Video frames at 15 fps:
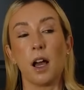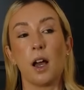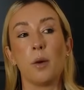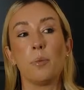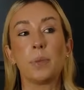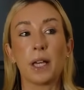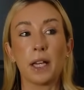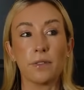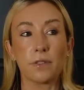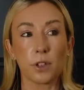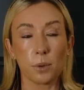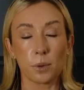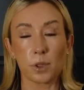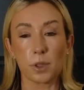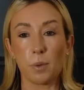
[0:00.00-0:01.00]
a
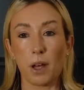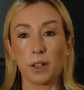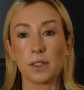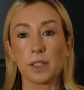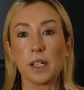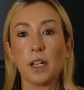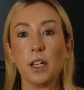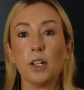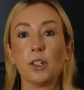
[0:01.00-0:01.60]
behavioral response.